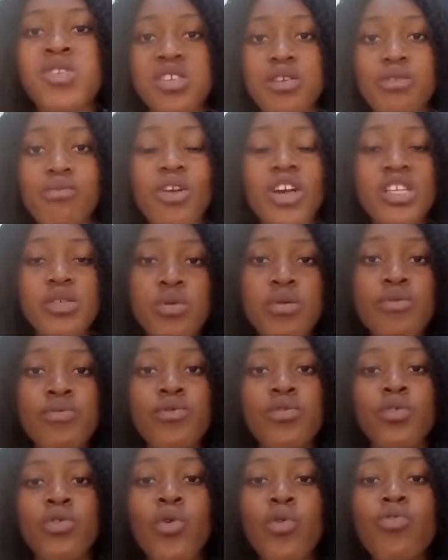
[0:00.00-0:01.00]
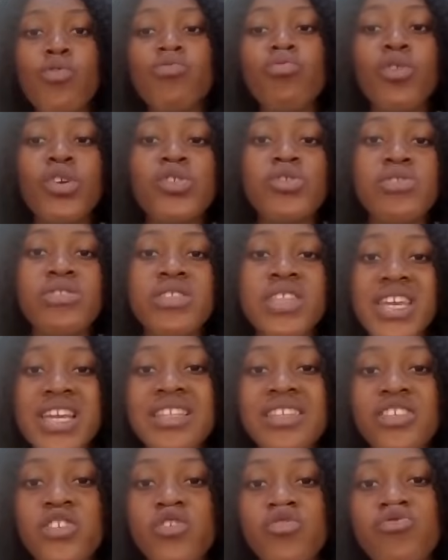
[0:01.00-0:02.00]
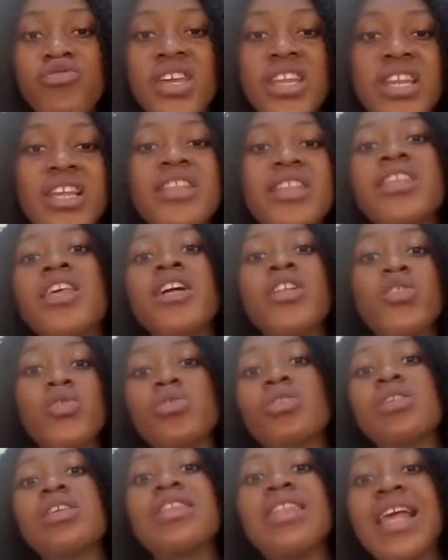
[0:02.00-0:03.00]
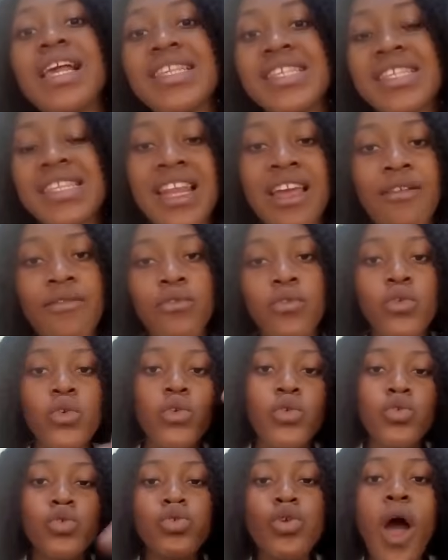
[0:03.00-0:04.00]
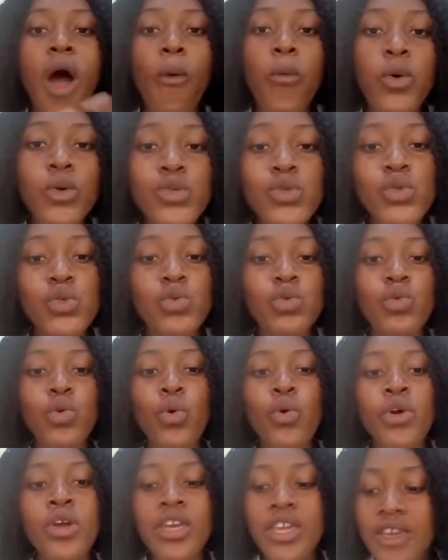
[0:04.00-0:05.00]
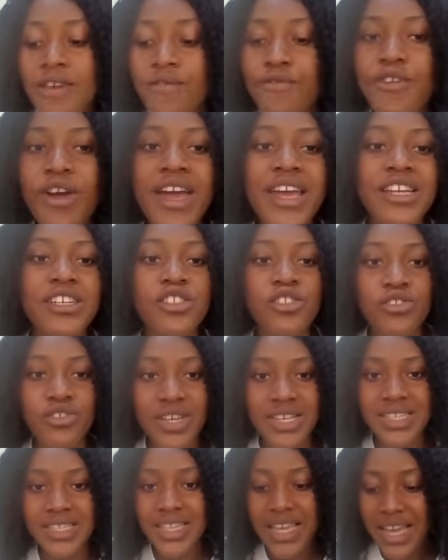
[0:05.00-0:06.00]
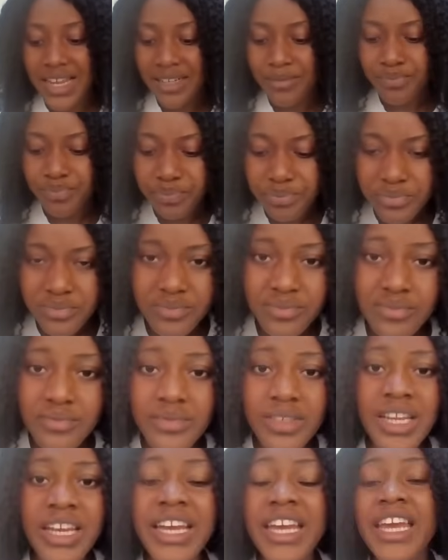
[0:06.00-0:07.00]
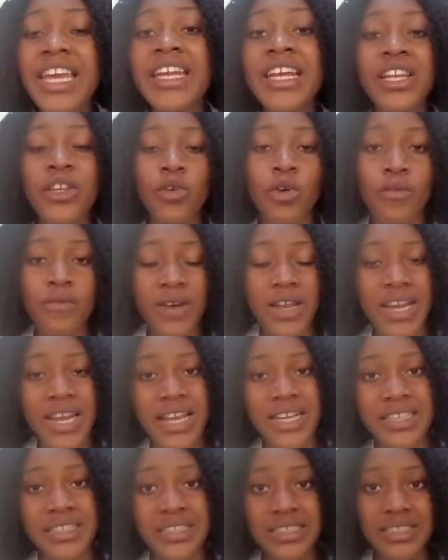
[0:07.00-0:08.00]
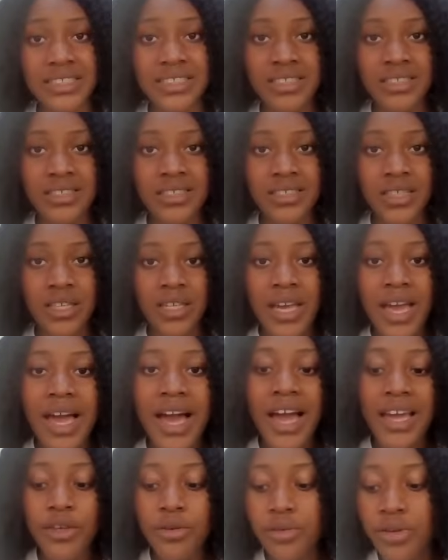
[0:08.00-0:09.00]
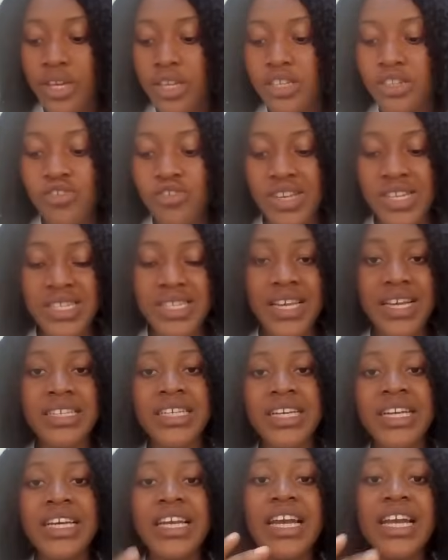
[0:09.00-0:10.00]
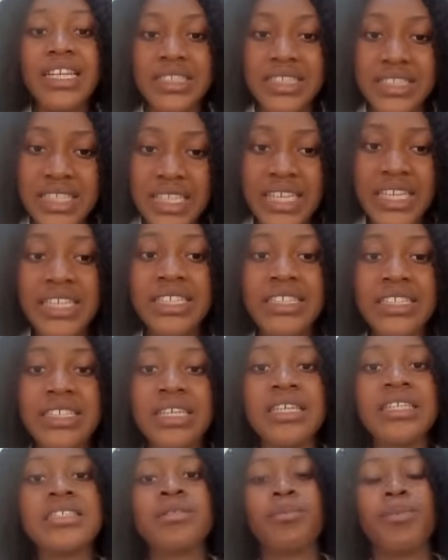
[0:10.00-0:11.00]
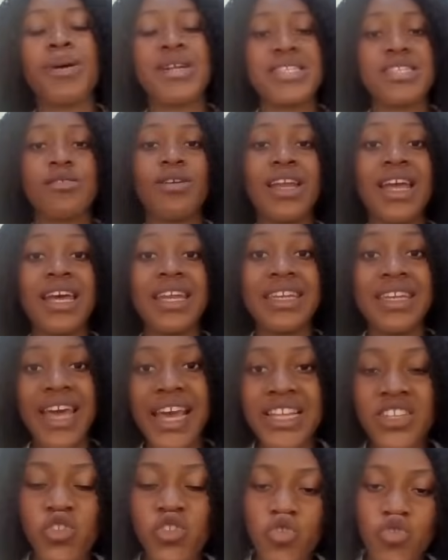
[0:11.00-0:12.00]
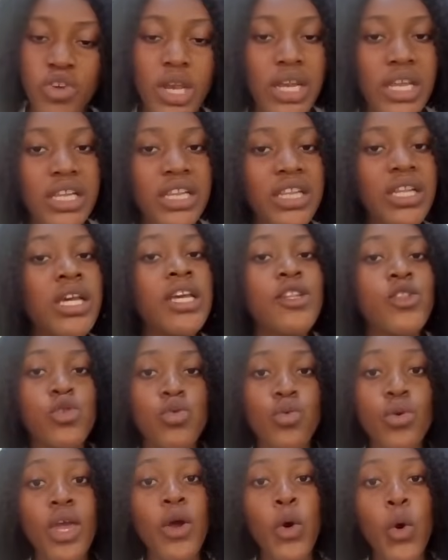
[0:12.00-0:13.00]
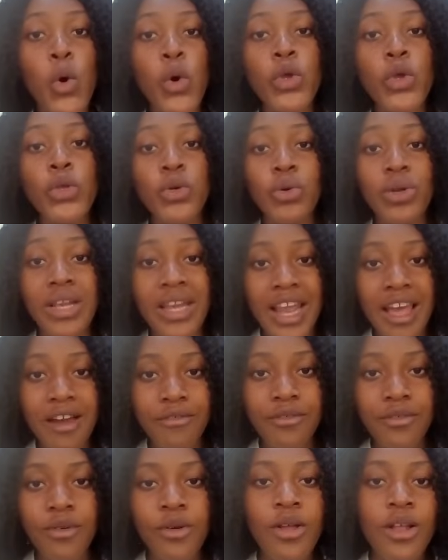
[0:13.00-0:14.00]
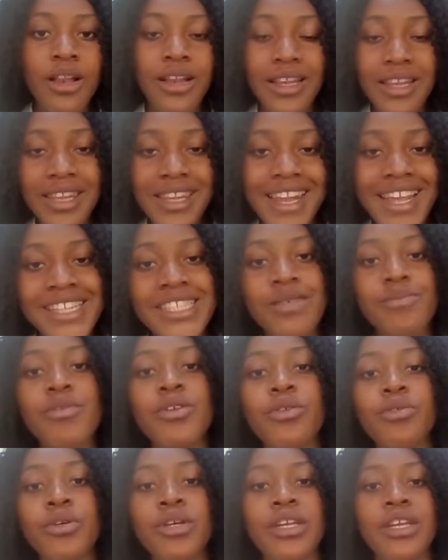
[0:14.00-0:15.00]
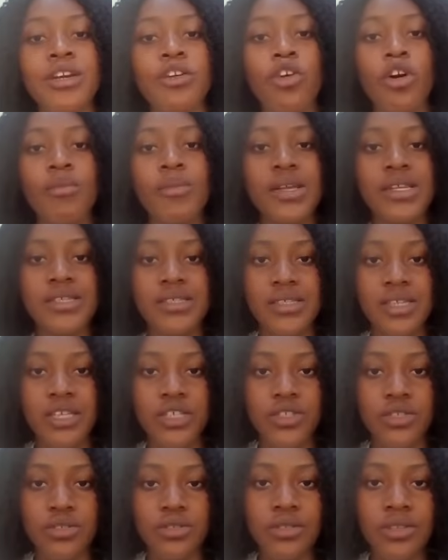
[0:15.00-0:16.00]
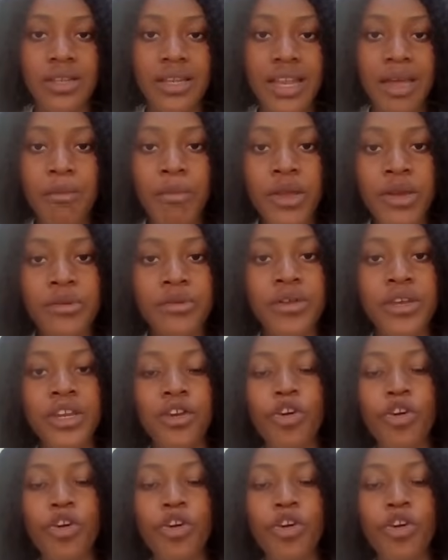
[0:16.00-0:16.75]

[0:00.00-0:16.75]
serious people who want to take this training to the next level. So I want to know if you are interested in an offer like this. Are you interested in taking this particular night training to a whole new level? Let me know in the comment section. Let me know in the